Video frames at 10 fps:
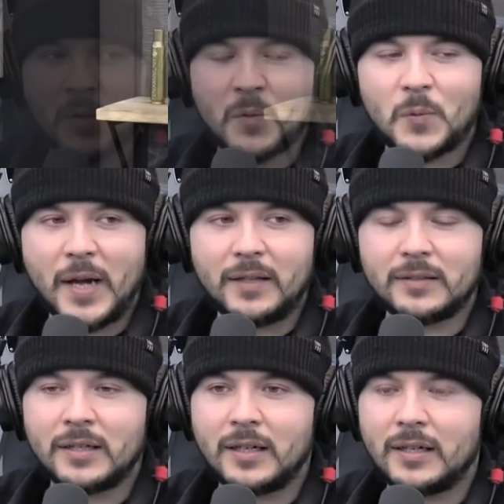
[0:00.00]
Well,
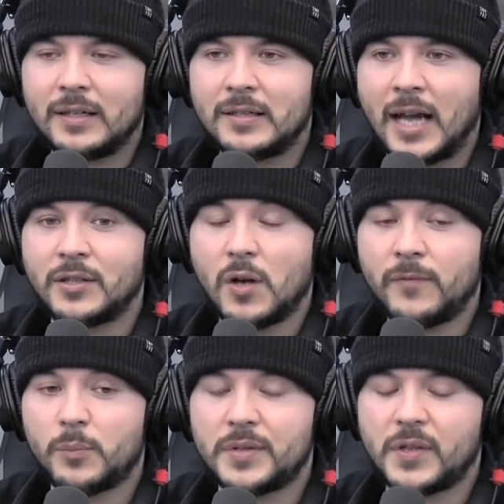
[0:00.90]
I do have
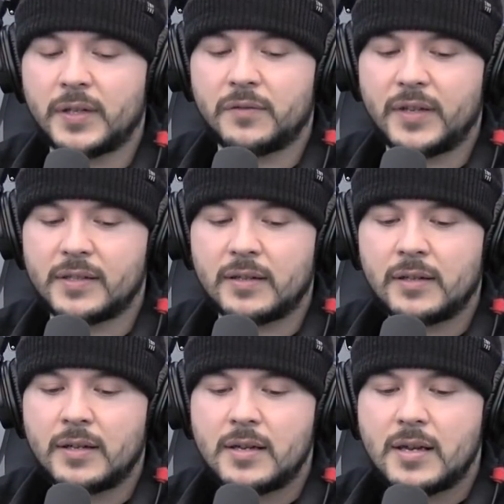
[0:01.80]
a Brazilian visa.
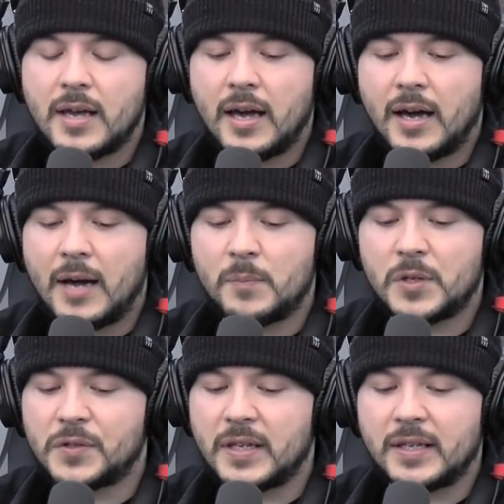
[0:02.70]
There you go. I'm
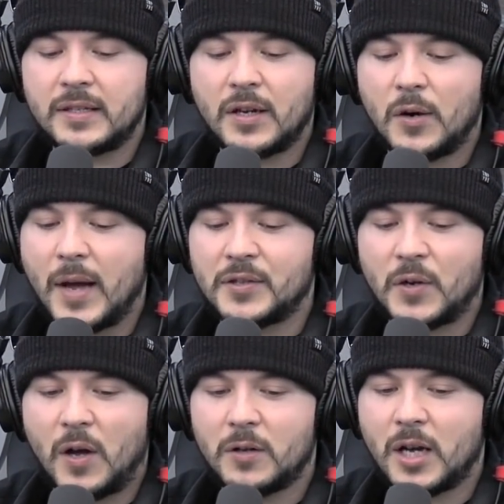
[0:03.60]
just thinking, you know, as it
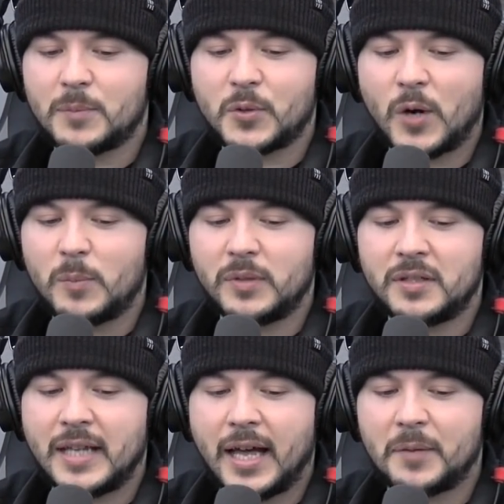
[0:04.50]
all comes crumbling
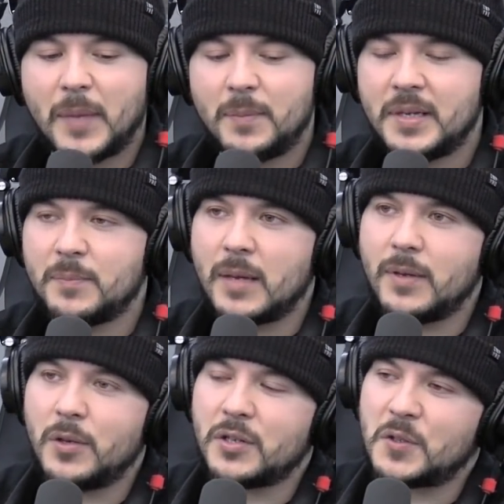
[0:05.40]
down, maybe
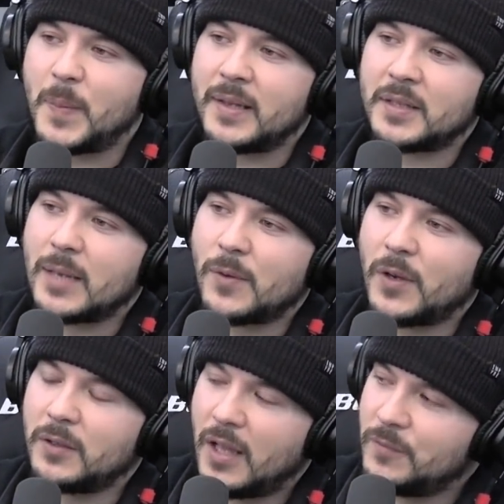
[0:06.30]
we should spend time with
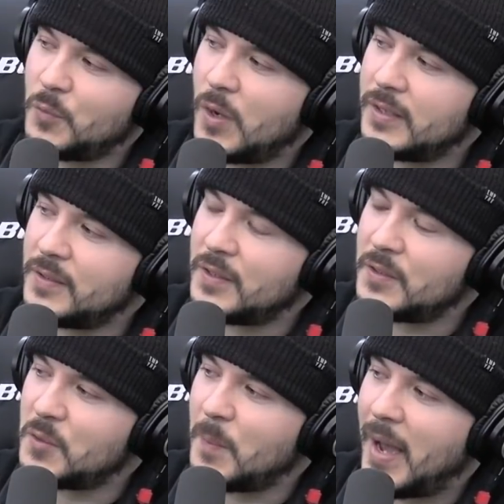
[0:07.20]
our loved ones and
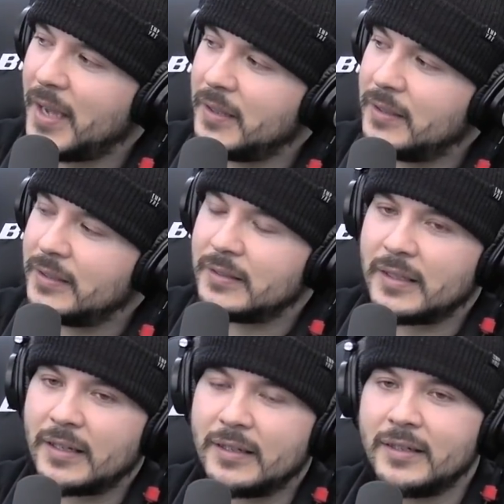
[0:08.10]
smile.
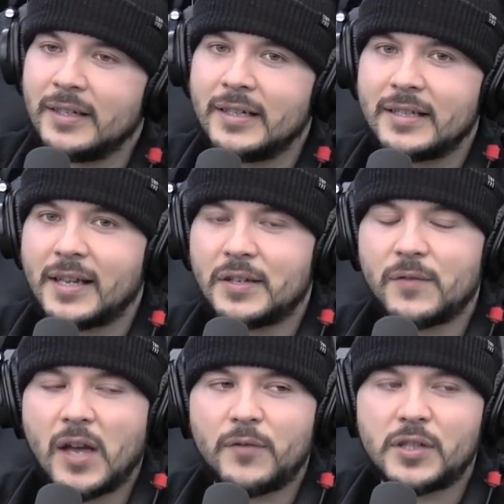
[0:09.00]
And it's like,
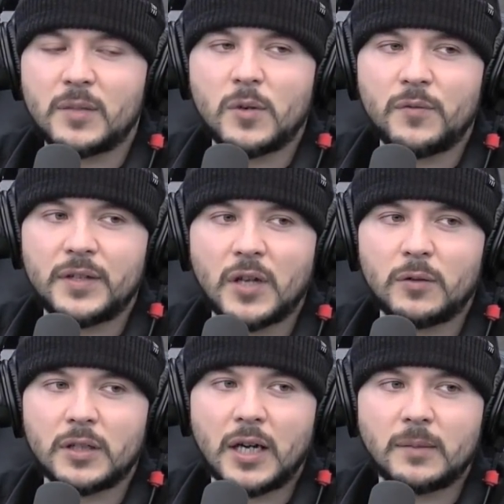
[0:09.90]
have you seen the movie Don't
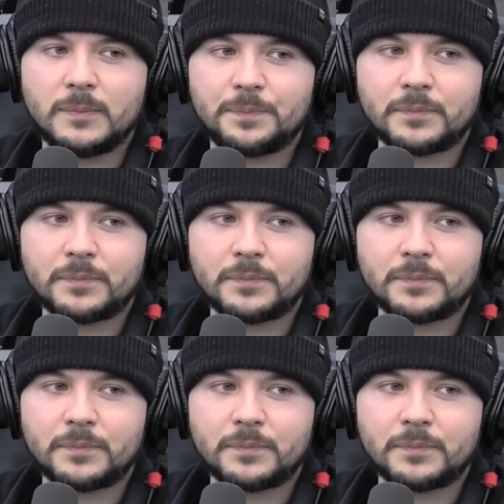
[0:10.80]
Look Up?